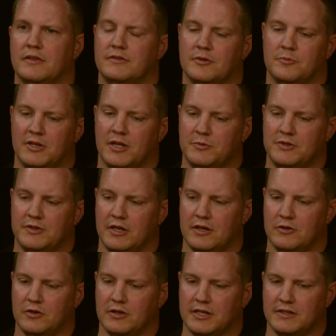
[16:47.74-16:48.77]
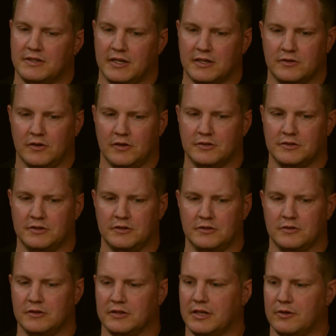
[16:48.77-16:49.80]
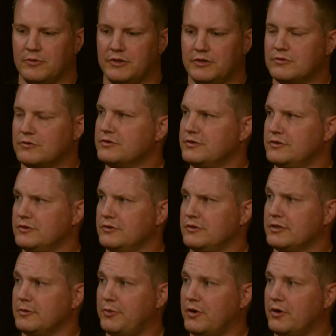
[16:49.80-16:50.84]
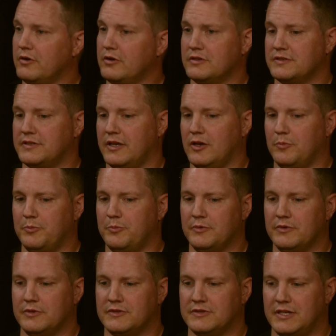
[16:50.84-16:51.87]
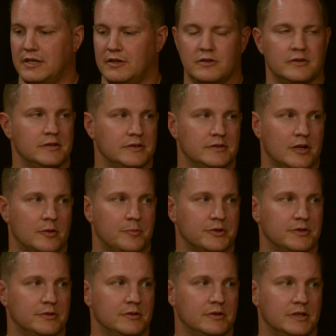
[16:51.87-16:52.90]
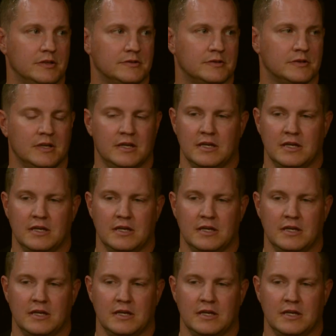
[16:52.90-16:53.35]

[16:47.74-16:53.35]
sometimes you got to look at technology, and you look at resources, and you look at partners to help scale in these opportunities.